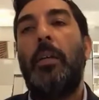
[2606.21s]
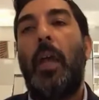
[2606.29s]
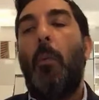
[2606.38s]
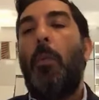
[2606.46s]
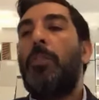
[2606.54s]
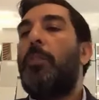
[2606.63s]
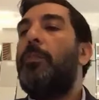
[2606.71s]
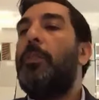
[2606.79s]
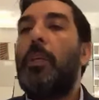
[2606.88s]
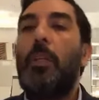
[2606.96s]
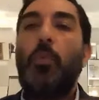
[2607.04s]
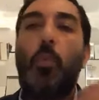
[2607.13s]
And once you've
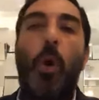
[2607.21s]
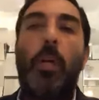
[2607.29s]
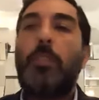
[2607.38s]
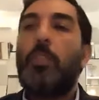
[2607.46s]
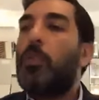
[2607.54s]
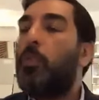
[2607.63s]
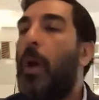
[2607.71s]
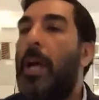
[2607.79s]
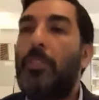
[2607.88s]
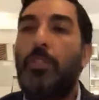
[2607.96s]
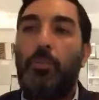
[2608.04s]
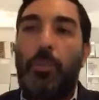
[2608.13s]
done it once,
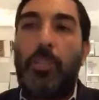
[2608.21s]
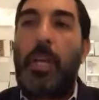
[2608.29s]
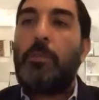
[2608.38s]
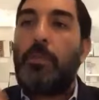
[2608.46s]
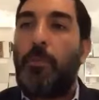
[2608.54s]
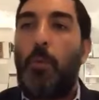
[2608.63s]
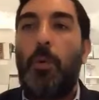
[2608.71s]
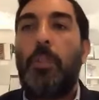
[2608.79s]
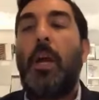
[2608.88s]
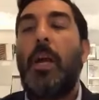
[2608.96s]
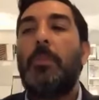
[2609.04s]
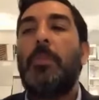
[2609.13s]
twice, three times, four
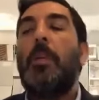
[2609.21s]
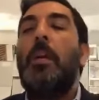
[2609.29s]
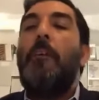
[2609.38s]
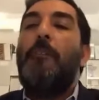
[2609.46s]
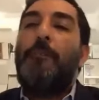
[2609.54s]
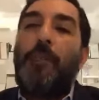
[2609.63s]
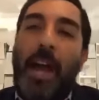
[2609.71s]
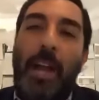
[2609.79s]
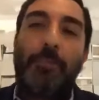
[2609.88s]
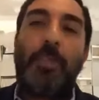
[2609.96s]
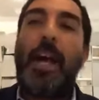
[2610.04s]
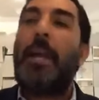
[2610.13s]
times,
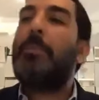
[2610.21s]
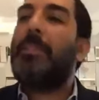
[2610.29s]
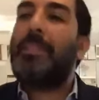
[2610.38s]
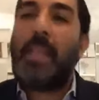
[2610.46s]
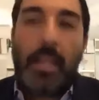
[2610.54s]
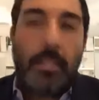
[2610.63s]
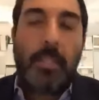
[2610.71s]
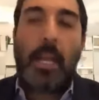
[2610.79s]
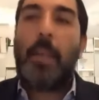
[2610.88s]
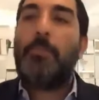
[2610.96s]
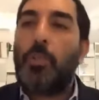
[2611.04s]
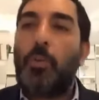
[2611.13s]
five times, 10
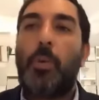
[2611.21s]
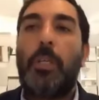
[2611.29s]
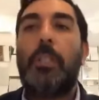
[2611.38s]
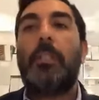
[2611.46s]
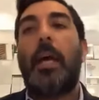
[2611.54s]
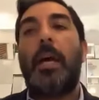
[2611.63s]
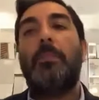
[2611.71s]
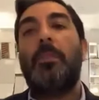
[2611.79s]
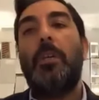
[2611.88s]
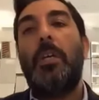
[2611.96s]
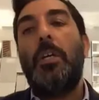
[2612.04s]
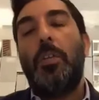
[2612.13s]
times, 20 times,
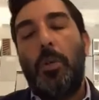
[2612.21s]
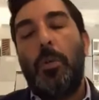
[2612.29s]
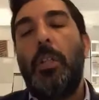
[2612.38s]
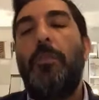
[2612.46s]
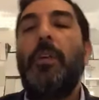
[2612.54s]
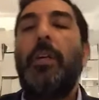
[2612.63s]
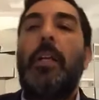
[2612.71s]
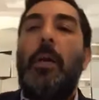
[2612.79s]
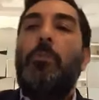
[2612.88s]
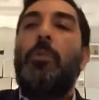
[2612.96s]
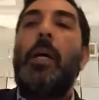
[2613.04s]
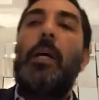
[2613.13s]
you're living an
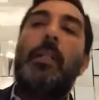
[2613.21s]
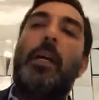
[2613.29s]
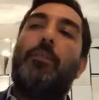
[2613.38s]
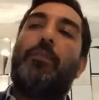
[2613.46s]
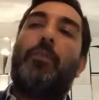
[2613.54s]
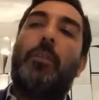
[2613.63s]
emunah life.